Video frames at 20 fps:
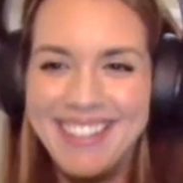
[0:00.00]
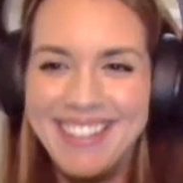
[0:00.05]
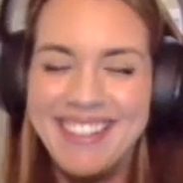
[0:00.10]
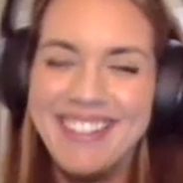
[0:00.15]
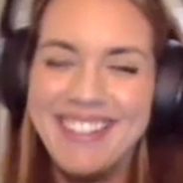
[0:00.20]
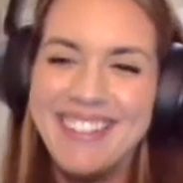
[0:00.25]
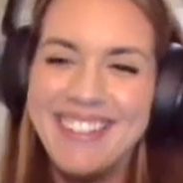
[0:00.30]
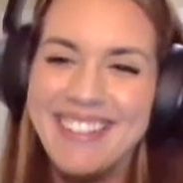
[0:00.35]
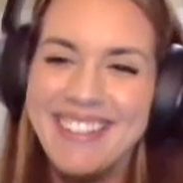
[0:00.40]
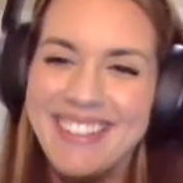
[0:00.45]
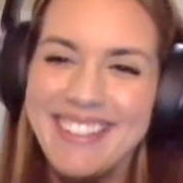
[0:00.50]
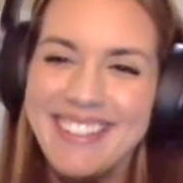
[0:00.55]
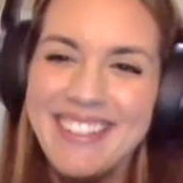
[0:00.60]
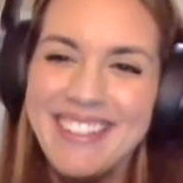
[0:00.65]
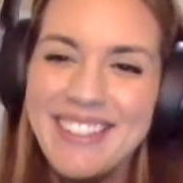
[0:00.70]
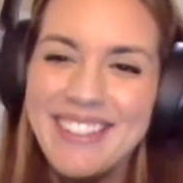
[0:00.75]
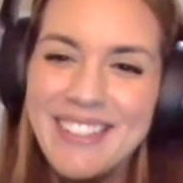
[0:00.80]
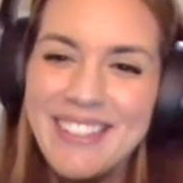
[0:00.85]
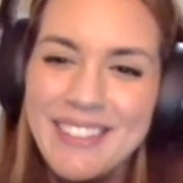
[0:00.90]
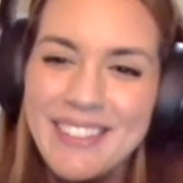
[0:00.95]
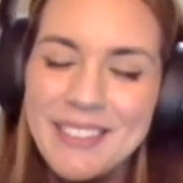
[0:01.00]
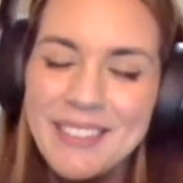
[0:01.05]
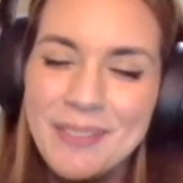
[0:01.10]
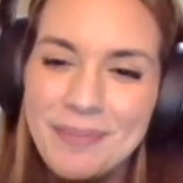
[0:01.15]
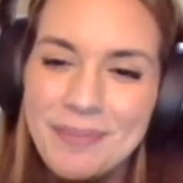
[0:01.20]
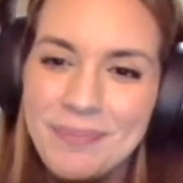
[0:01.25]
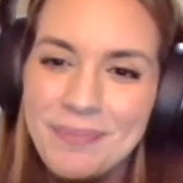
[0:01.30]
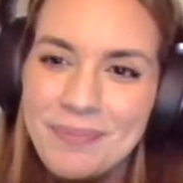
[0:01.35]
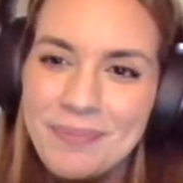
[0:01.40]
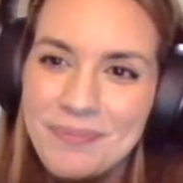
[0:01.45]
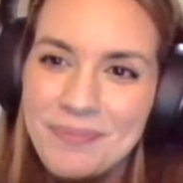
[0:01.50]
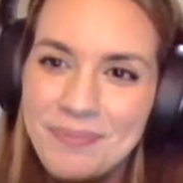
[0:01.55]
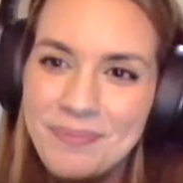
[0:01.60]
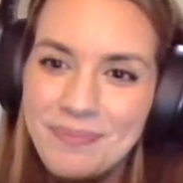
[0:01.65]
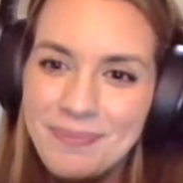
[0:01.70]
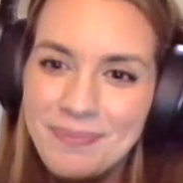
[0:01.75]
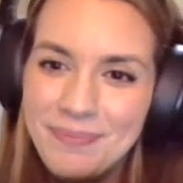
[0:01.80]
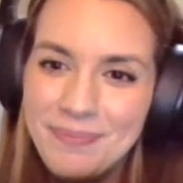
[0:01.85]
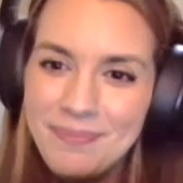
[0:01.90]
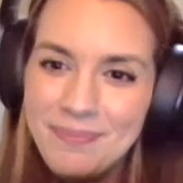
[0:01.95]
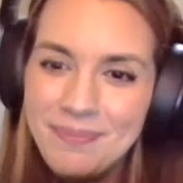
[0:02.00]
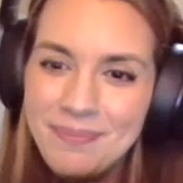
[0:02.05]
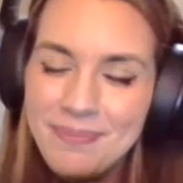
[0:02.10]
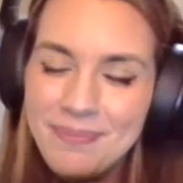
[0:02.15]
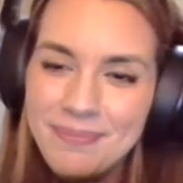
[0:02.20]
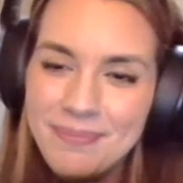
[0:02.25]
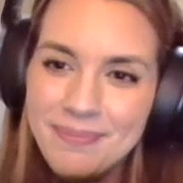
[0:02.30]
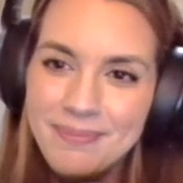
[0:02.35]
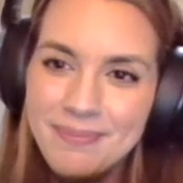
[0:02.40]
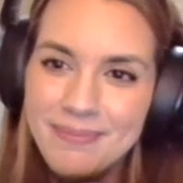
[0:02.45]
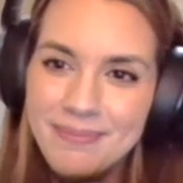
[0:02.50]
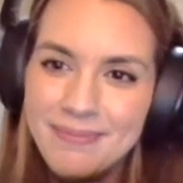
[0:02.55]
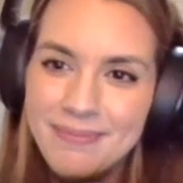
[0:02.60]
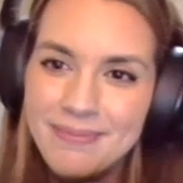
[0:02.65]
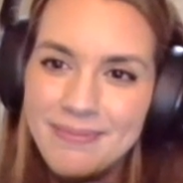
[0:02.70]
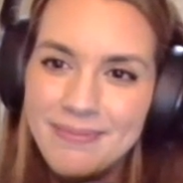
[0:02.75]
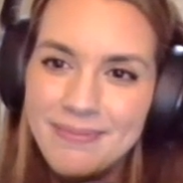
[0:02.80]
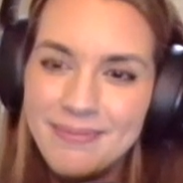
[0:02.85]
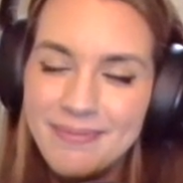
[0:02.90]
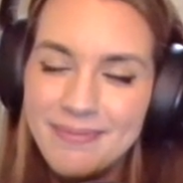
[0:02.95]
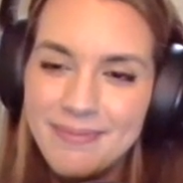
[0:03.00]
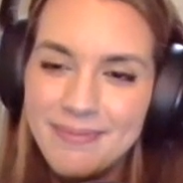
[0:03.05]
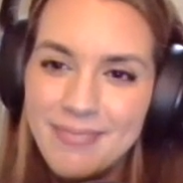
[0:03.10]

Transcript: This person isn't speaking.